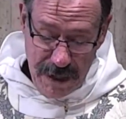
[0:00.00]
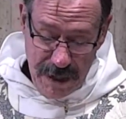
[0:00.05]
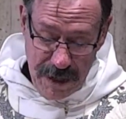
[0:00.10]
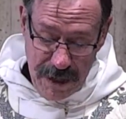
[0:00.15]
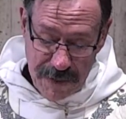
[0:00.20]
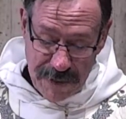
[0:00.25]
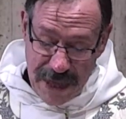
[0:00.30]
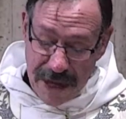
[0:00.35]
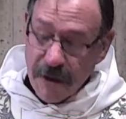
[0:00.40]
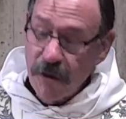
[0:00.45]

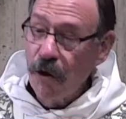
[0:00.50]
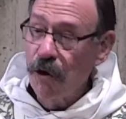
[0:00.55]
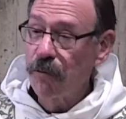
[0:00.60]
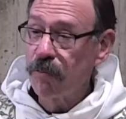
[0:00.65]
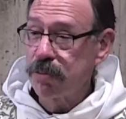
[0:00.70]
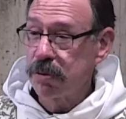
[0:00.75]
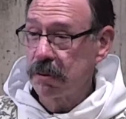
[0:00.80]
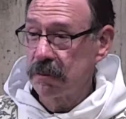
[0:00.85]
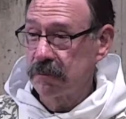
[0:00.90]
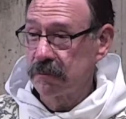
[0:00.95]
and that hope
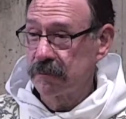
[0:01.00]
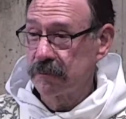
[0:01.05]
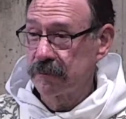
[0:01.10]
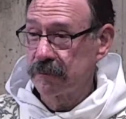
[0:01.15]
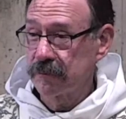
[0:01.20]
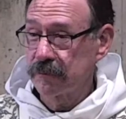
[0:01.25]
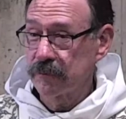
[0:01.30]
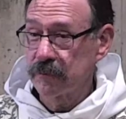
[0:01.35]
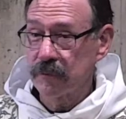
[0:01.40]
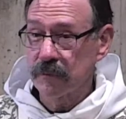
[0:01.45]

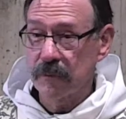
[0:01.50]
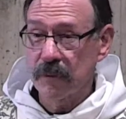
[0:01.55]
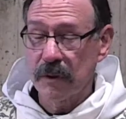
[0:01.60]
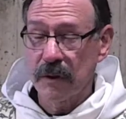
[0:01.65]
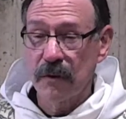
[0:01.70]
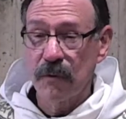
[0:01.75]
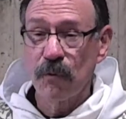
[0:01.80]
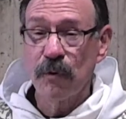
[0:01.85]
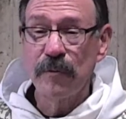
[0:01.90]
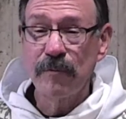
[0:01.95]

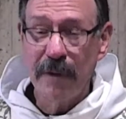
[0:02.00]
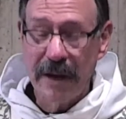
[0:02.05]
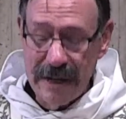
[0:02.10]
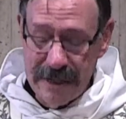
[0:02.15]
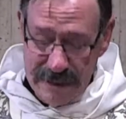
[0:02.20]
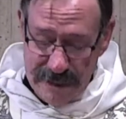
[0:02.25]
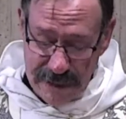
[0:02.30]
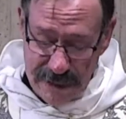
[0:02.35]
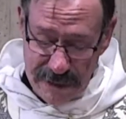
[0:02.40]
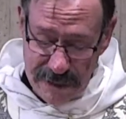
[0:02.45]

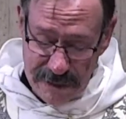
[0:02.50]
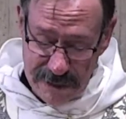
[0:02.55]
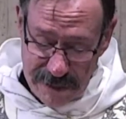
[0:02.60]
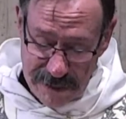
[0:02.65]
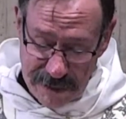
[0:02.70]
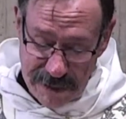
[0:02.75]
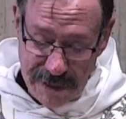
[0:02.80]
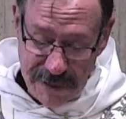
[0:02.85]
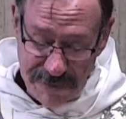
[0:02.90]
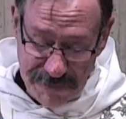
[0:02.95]
reminds us
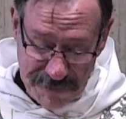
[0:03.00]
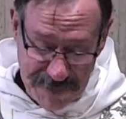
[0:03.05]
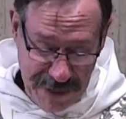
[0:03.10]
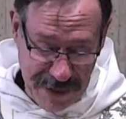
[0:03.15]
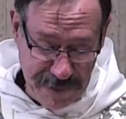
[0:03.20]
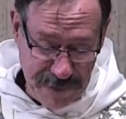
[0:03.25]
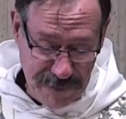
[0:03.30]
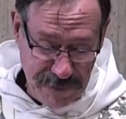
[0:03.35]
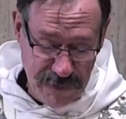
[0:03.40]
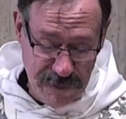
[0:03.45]
to give
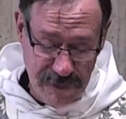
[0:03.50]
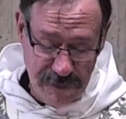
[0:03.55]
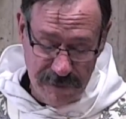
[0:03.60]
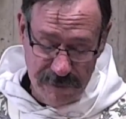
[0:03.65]
thanks,